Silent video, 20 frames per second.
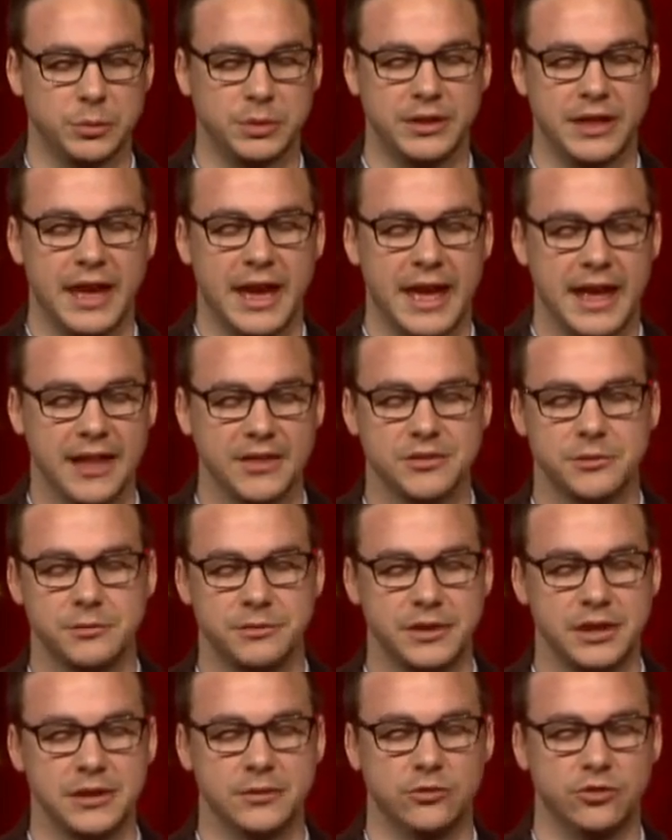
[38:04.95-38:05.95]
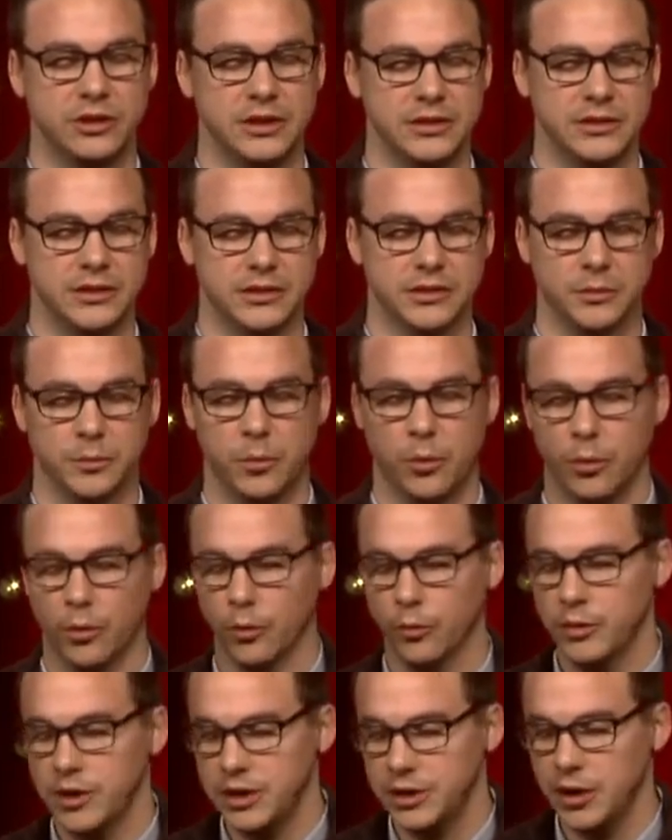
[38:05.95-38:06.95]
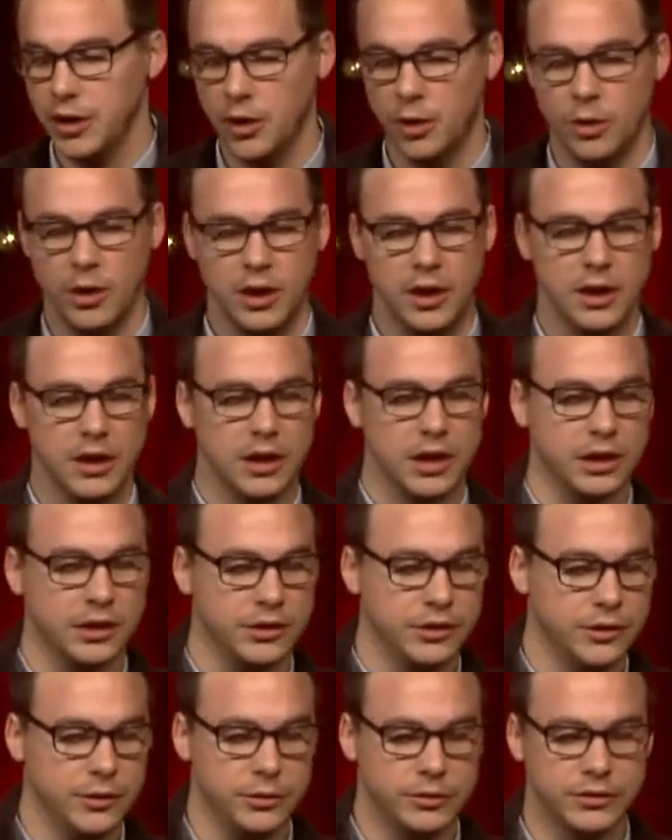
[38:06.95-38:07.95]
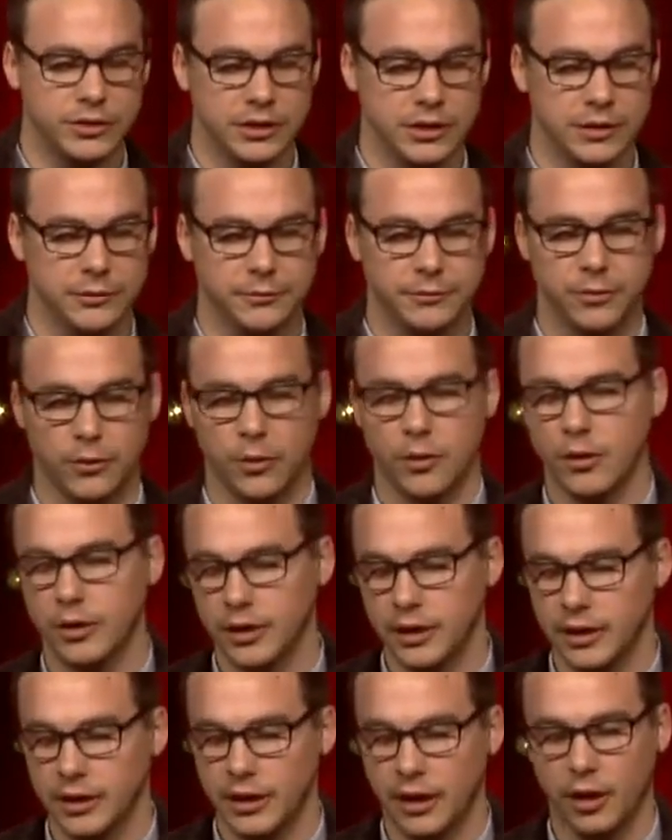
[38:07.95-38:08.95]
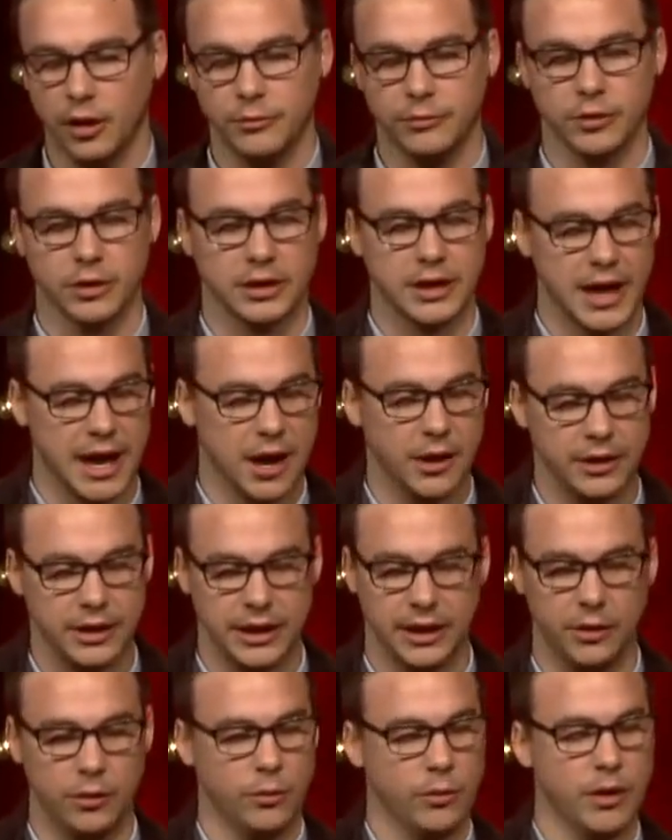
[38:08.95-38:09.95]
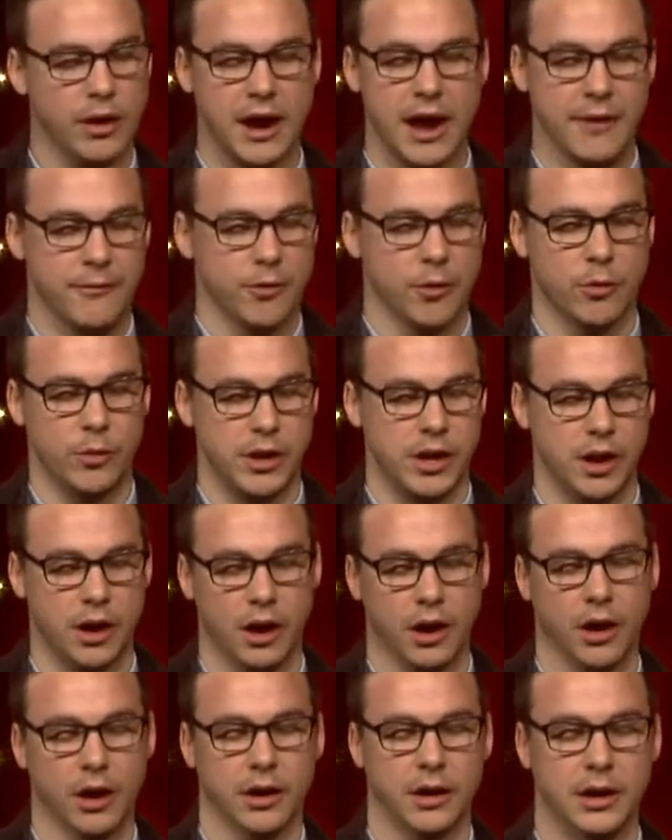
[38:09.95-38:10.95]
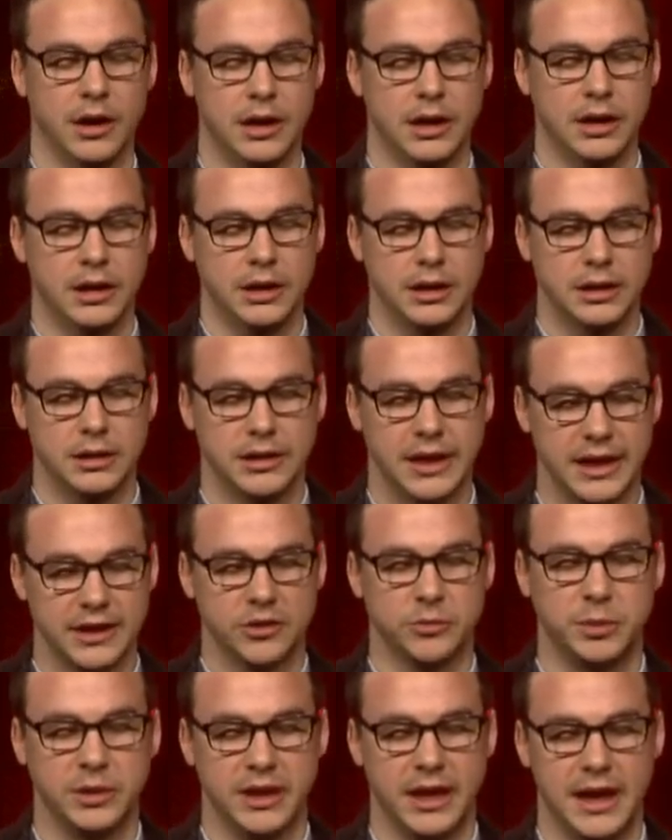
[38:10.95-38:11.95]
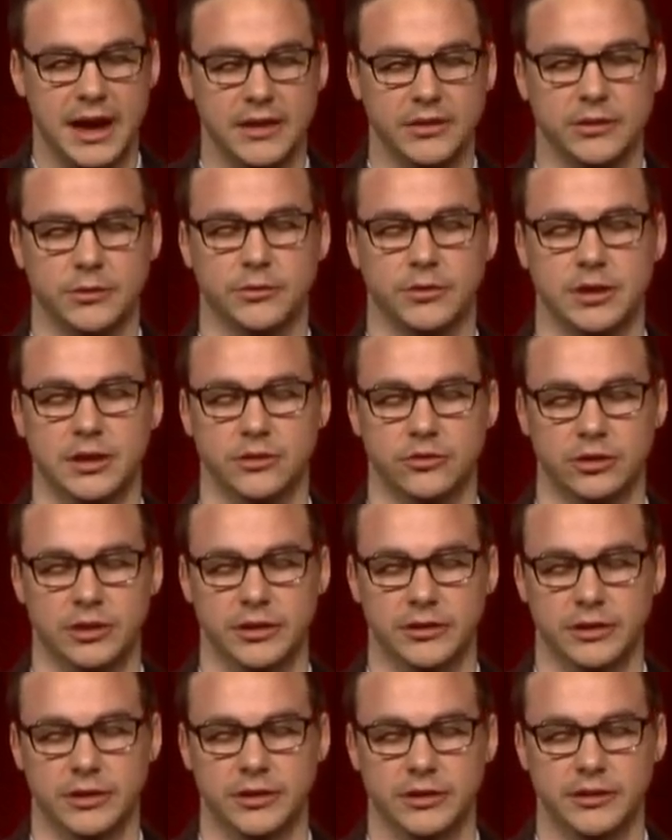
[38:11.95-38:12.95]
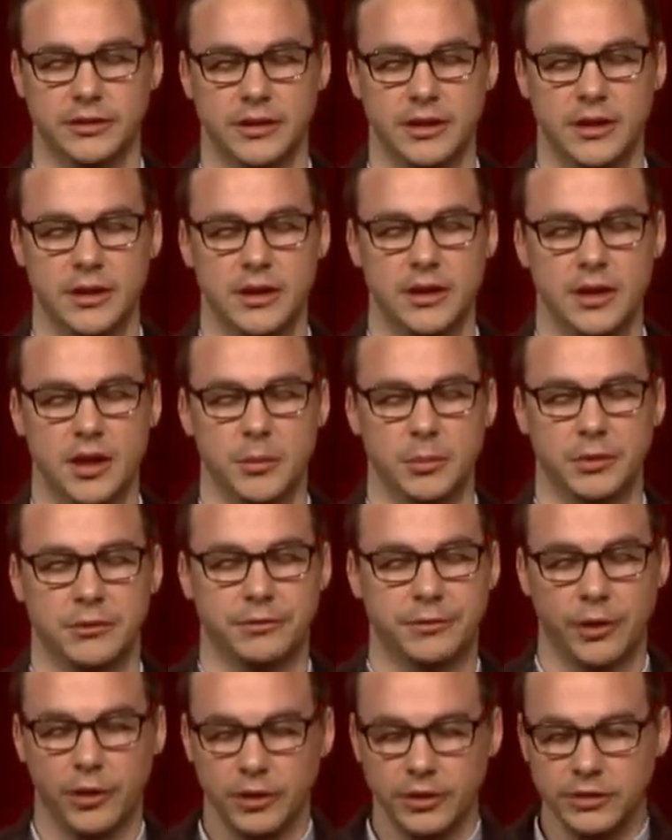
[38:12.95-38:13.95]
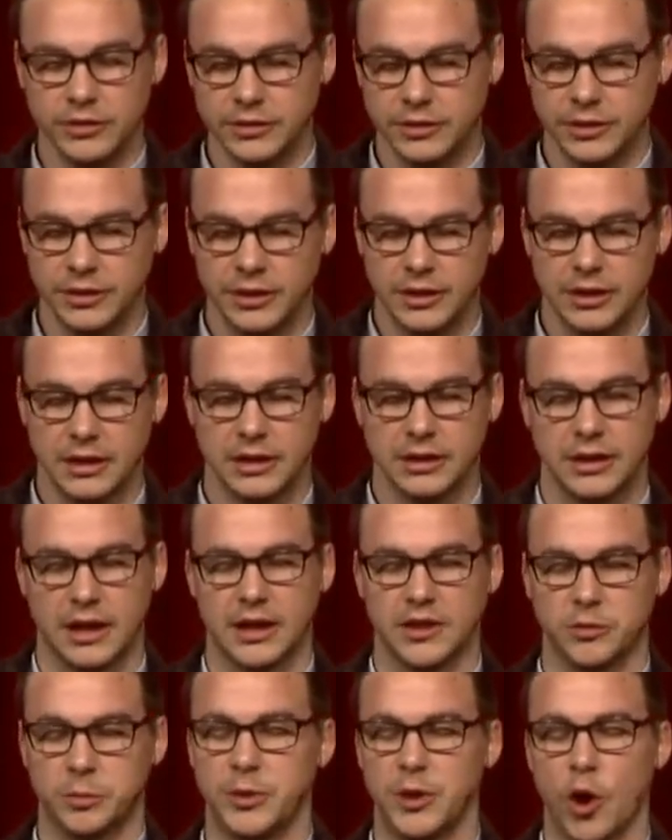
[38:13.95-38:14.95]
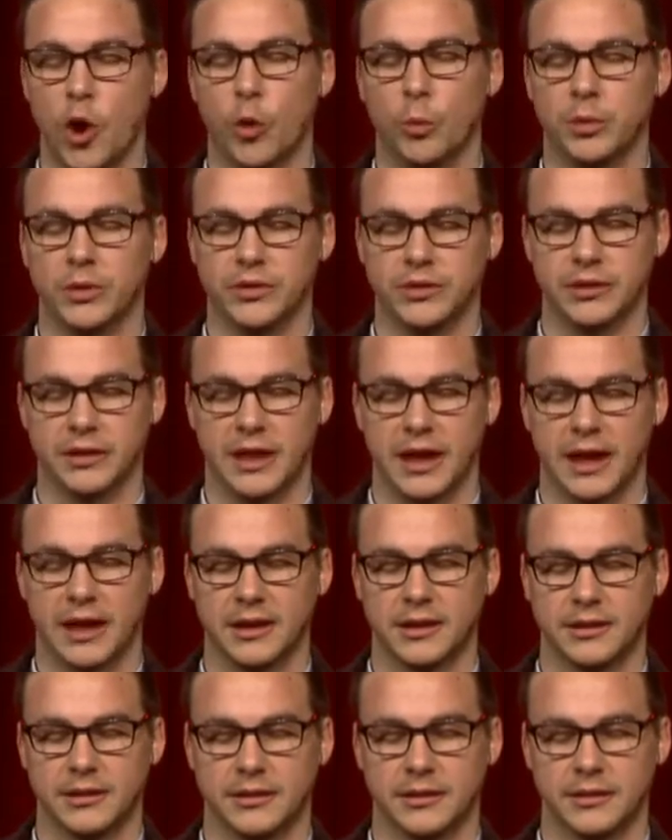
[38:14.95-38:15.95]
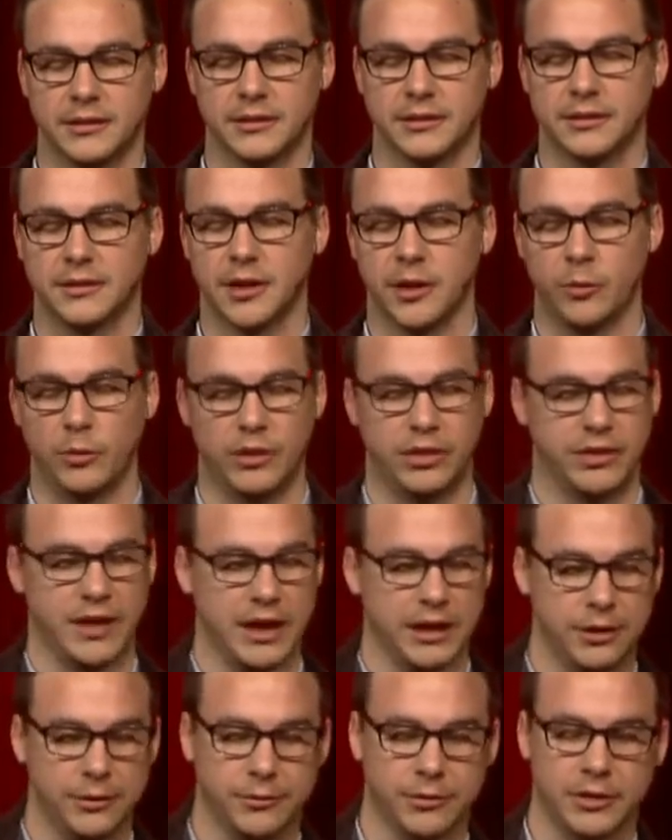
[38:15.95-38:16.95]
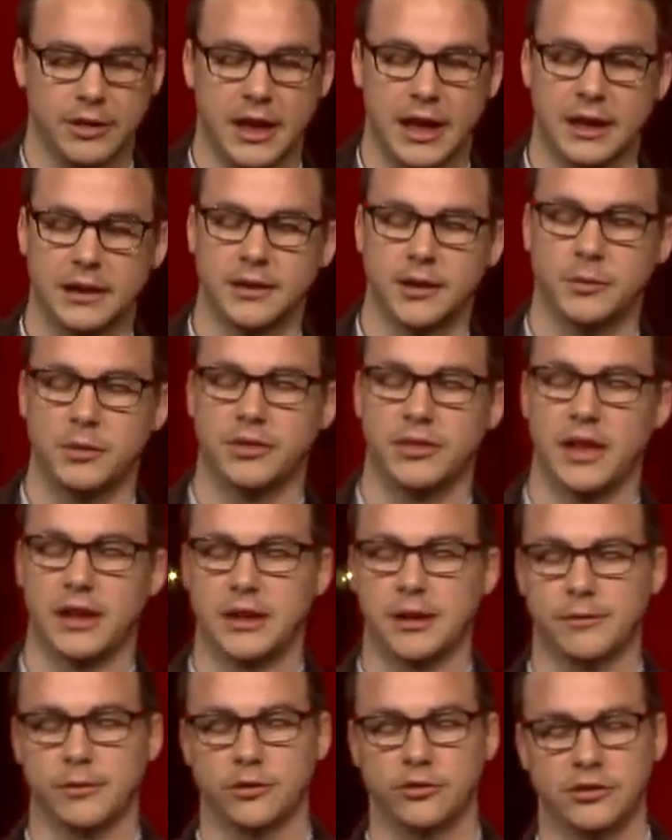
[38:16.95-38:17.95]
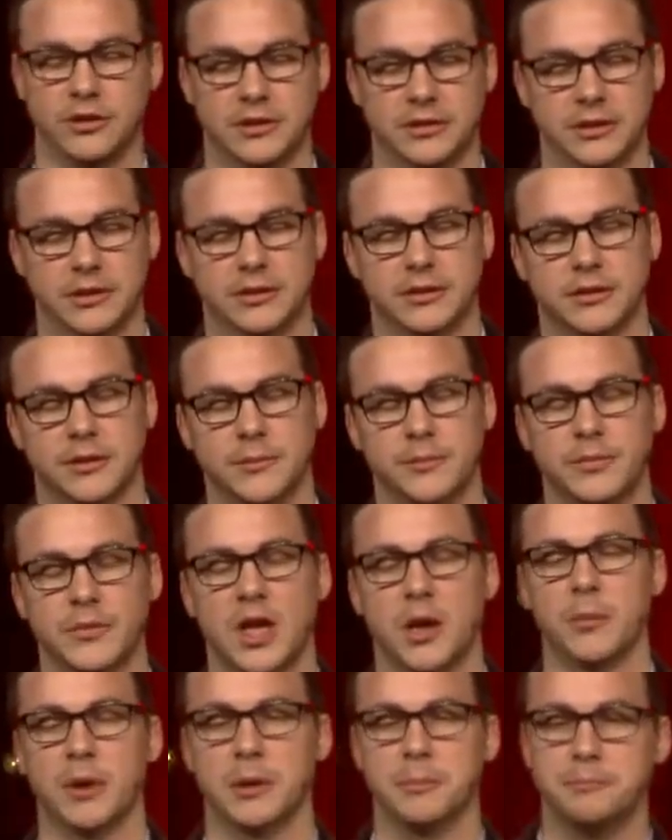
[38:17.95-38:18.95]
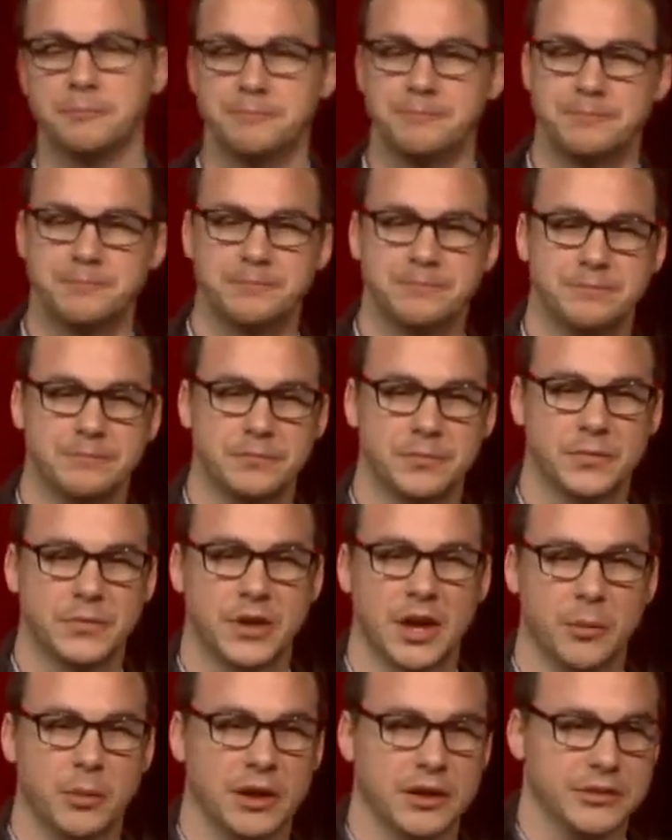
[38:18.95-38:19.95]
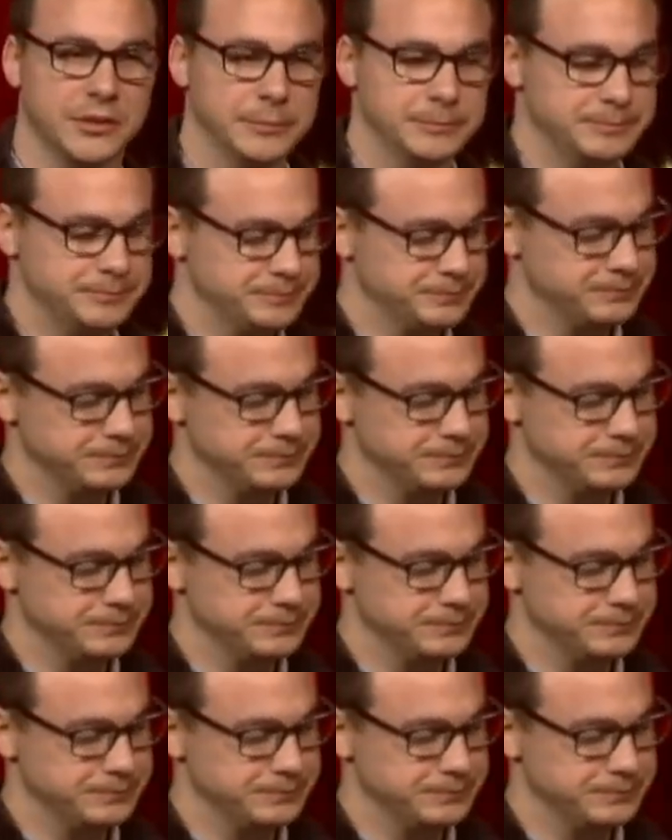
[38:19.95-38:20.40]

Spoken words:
to be the hands and feet of Jesus in Puerto Rico, in Houston, in Florida, in Hartford County, wherever we are. Let us be the hands and feet of Jesus. But first, let us be open to that. We thank you for that. We thank you for Jesus. Amen. God bless you.